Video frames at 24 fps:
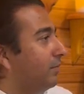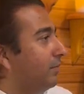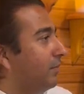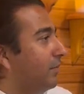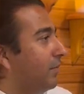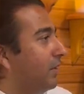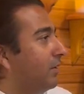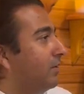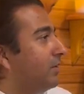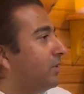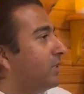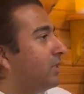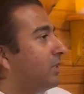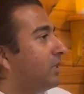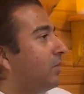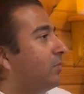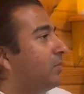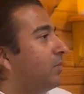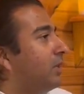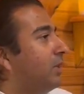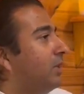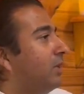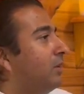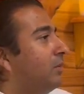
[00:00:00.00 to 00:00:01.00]
There is
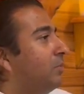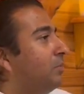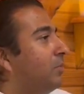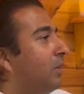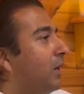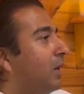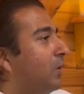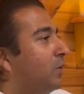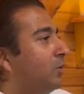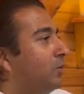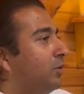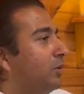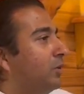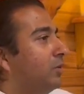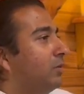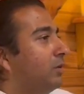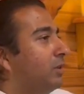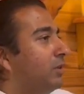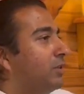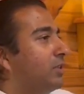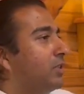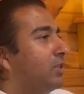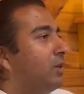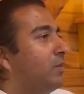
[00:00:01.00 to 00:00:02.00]
something about you.
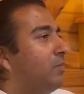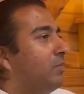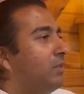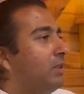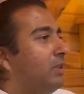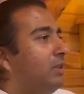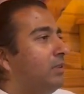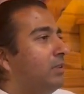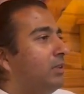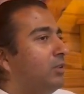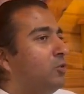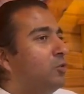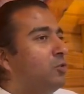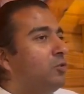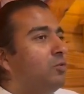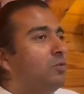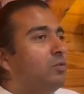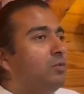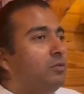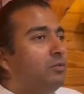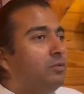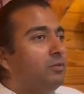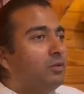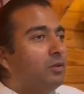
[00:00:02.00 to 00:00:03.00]
There's something that you
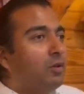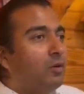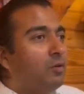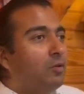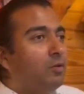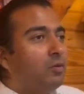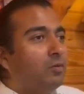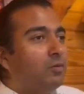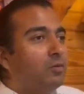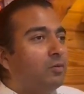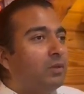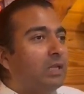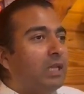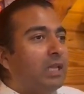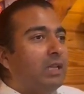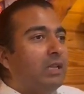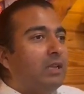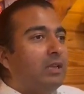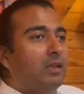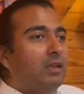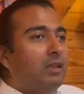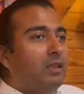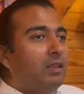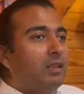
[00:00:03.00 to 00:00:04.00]
know
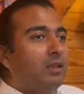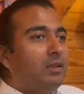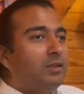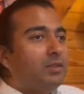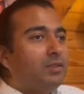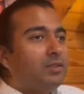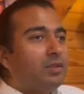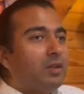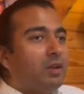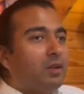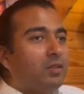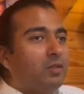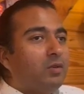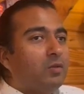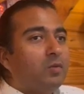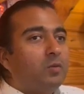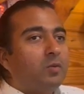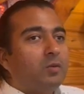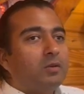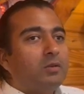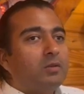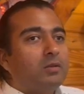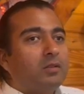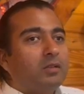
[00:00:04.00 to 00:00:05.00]
that is
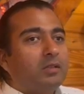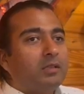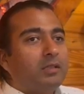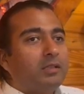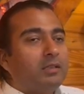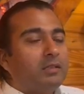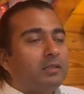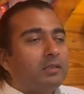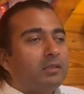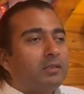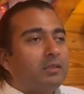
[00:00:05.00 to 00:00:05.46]
otherworldly.